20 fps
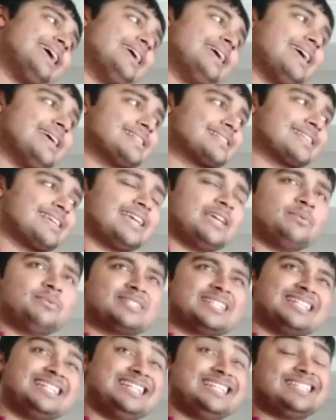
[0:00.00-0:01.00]
SK was
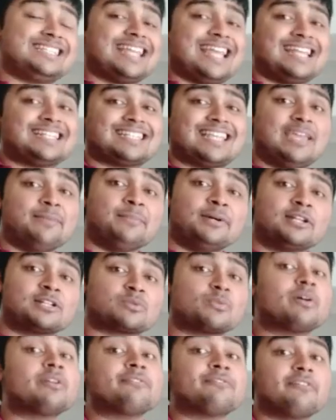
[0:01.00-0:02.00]
at least SK minus
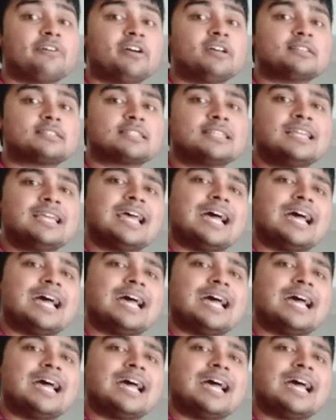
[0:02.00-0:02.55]
1 first,